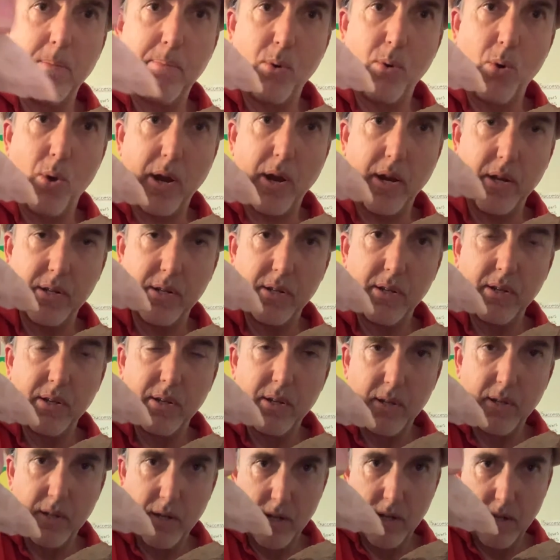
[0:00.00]
point.
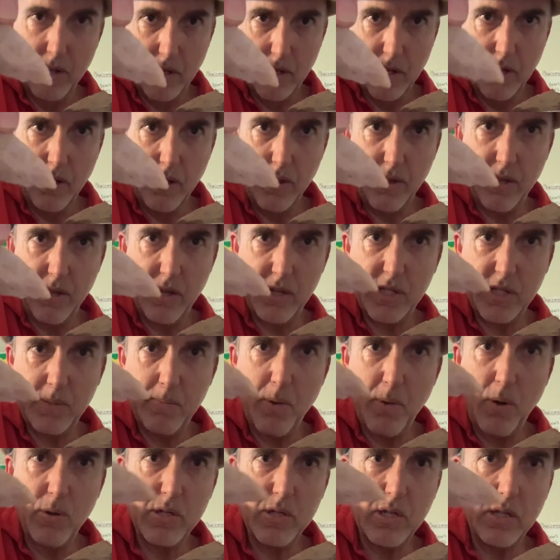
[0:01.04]
This
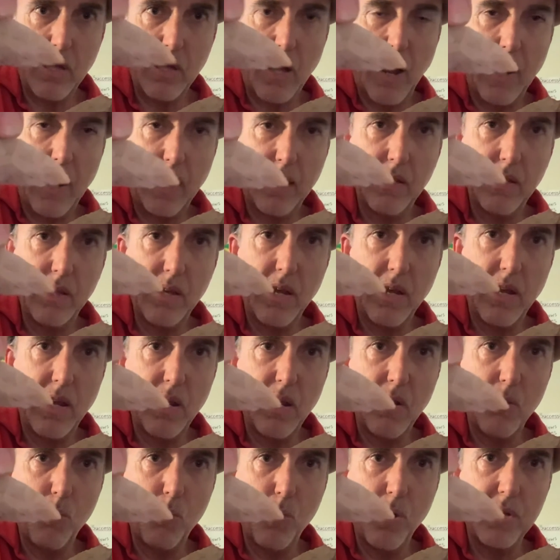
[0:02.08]
most
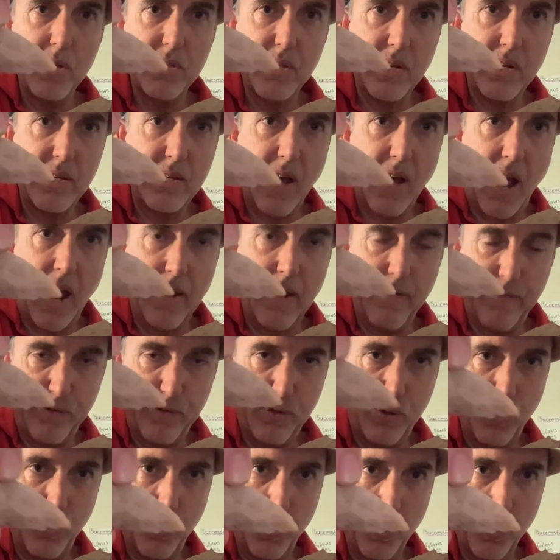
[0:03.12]
likely was a knife
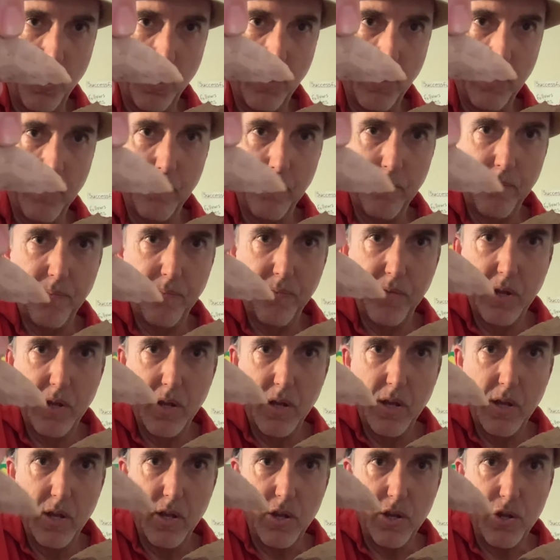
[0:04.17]
tool
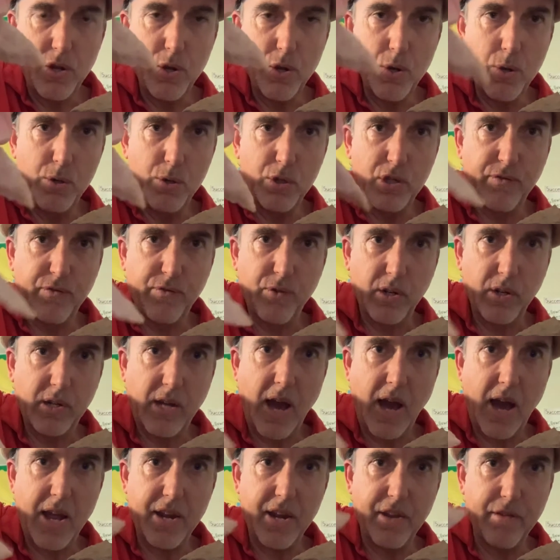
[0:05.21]
used for
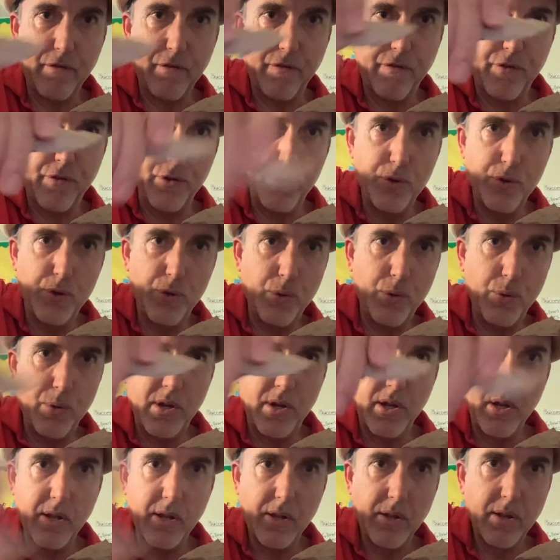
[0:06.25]
cutting
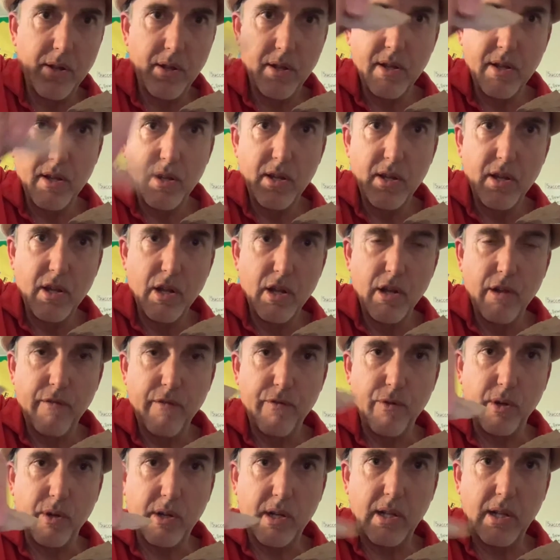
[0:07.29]
food,
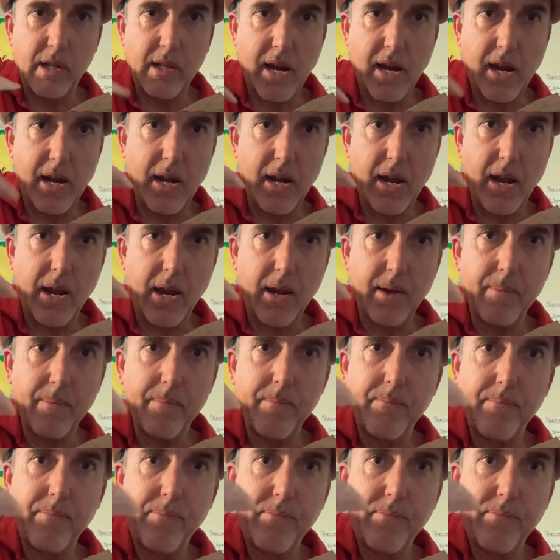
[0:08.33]
for cleaning,